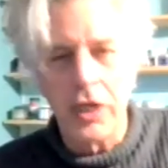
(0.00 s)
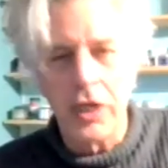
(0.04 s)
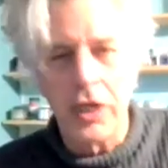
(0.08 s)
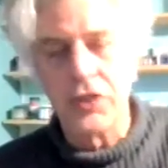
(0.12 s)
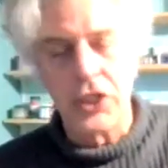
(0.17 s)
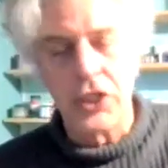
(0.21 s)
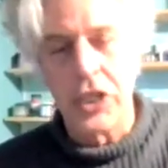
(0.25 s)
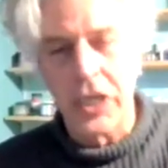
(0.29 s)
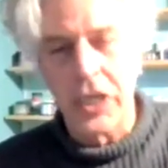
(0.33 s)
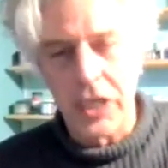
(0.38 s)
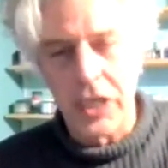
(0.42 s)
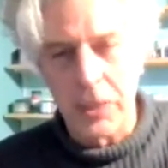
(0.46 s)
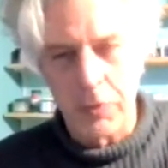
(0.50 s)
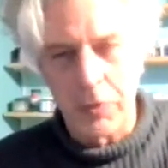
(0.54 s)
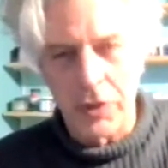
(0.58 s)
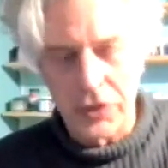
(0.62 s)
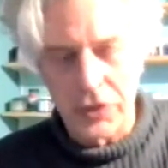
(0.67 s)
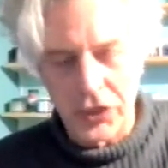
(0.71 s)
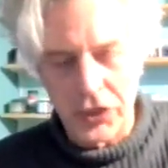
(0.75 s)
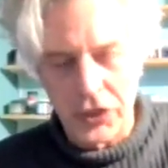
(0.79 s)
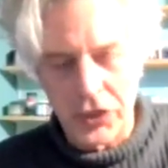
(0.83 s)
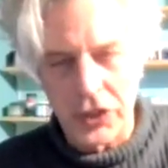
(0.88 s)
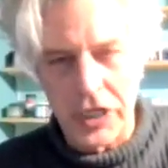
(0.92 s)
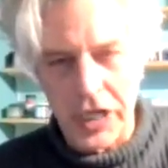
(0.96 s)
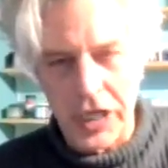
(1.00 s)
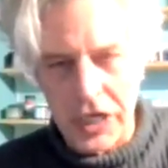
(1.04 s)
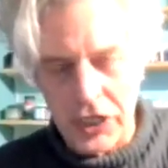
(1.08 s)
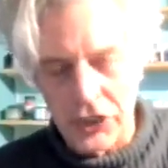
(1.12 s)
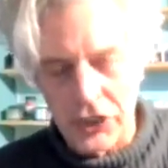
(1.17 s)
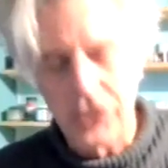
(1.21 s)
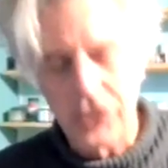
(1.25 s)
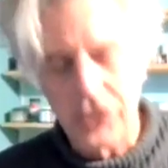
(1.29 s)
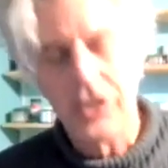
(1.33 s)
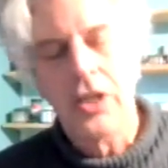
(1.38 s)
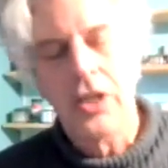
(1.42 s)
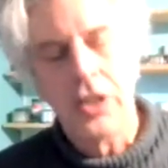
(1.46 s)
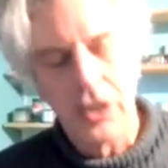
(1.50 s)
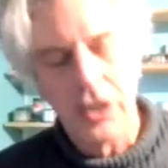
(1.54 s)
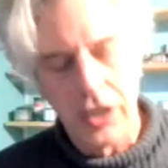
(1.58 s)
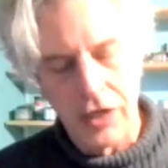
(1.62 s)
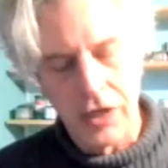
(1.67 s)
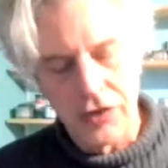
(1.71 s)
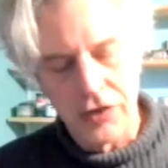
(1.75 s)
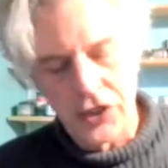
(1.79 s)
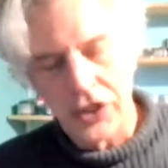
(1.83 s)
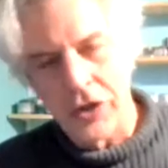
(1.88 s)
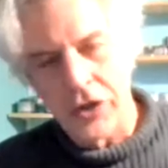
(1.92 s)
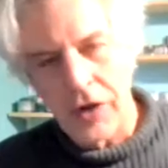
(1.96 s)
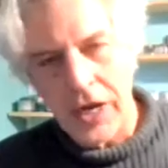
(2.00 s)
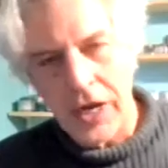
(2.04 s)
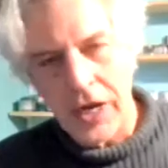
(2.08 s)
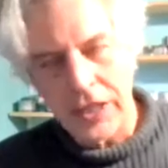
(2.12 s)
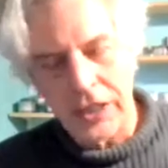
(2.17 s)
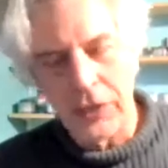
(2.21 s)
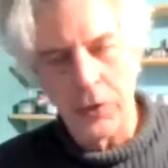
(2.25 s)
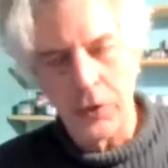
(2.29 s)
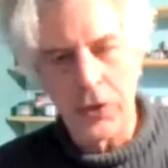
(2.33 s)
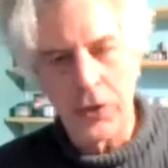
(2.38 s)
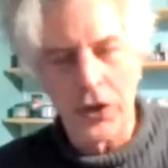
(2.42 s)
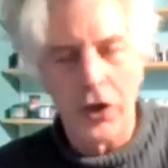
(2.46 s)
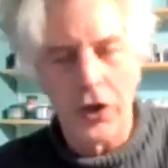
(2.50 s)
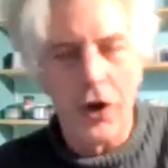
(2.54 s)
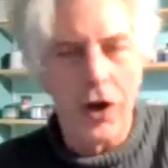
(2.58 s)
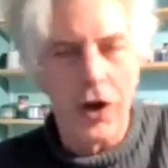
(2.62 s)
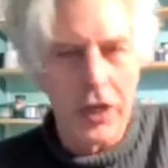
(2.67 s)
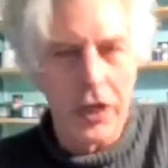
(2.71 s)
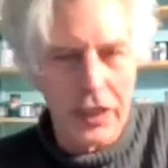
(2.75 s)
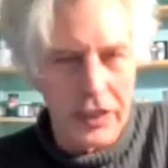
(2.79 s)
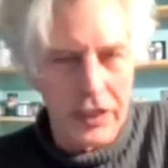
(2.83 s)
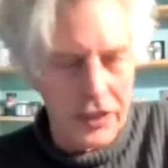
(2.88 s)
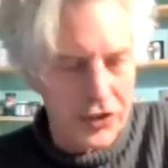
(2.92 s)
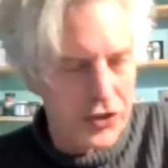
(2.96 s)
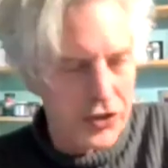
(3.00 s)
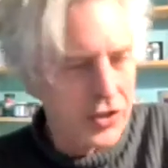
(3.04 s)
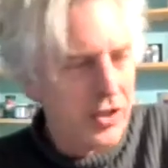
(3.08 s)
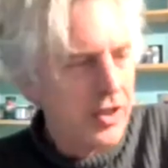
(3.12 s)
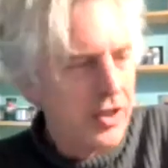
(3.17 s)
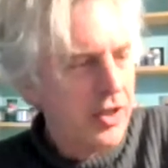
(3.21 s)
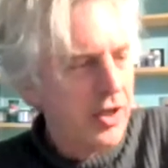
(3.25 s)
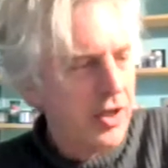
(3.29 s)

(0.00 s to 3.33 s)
getting up on stage, loves interacting with an audience,